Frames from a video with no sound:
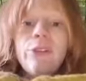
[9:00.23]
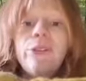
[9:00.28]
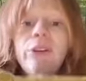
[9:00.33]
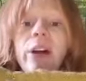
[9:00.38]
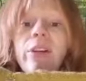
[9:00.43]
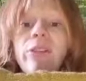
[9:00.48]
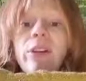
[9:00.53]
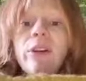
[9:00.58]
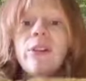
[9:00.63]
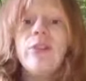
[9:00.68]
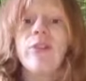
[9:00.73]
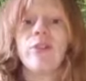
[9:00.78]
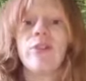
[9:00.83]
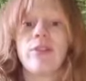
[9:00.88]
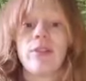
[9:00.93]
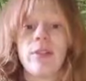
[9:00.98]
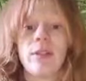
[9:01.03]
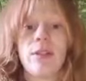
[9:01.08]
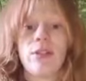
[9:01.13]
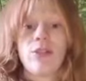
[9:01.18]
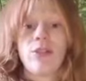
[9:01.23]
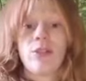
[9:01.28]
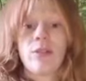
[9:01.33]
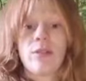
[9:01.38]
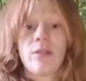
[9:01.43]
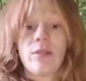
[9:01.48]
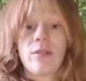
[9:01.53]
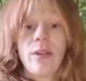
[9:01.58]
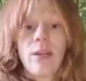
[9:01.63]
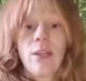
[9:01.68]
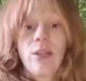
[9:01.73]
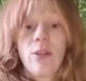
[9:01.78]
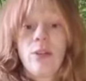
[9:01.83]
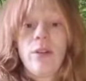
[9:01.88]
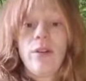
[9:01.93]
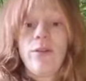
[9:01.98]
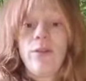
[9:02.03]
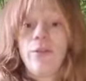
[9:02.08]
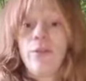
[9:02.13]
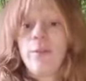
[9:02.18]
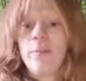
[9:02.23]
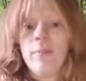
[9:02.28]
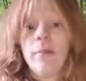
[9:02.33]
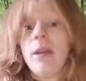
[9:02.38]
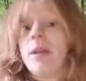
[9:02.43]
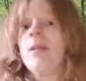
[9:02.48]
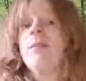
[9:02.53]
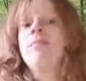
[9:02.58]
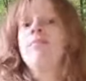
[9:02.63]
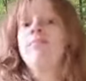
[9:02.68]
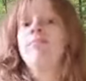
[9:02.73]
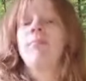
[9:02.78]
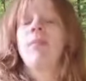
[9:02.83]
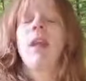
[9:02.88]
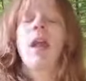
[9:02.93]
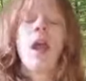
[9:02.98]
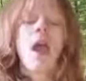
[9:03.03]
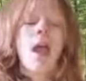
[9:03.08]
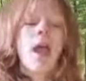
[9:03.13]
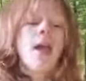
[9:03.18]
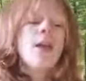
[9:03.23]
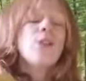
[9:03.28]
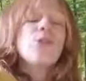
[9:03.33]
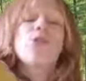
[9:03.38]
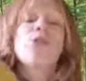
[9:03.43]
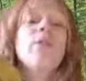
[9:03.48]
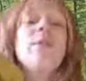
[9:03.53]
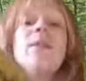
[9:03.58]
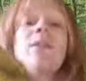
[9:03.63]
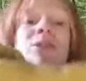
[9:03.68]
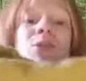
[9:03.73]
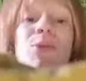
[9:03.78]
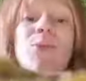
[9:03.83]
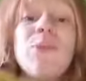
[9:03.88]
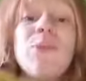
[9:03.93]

for a 5-year-old, it could fit me. So